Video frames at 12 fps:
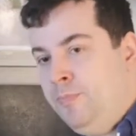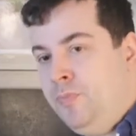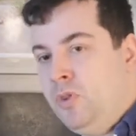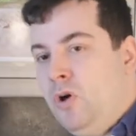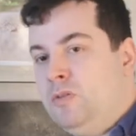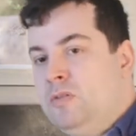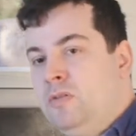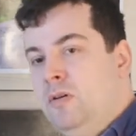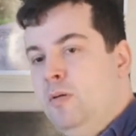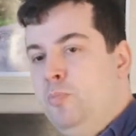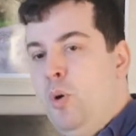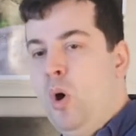not
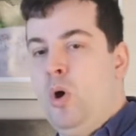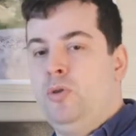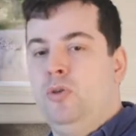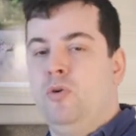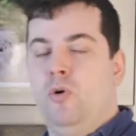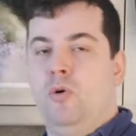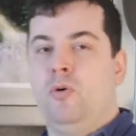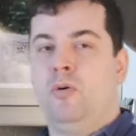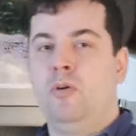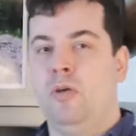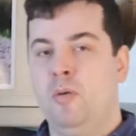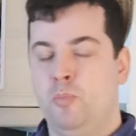burn your
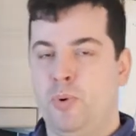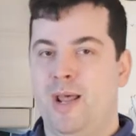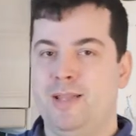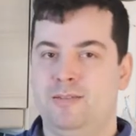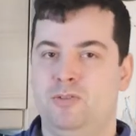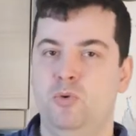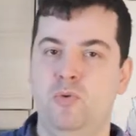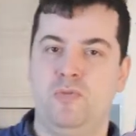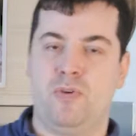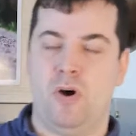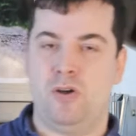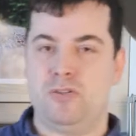bread too
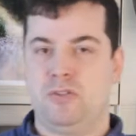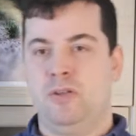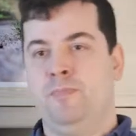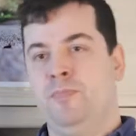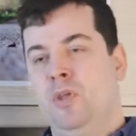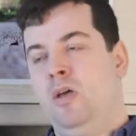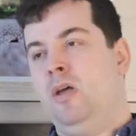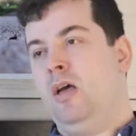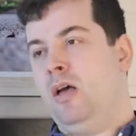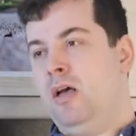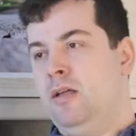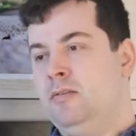fast,
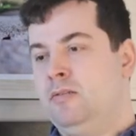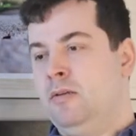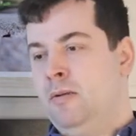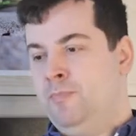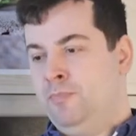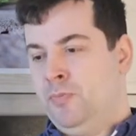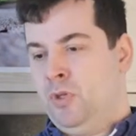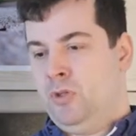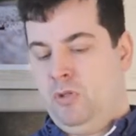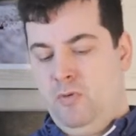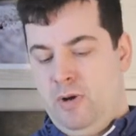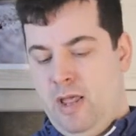and
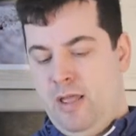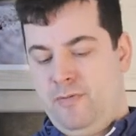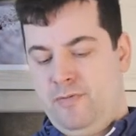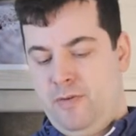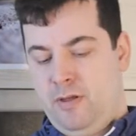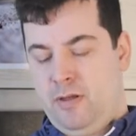you will have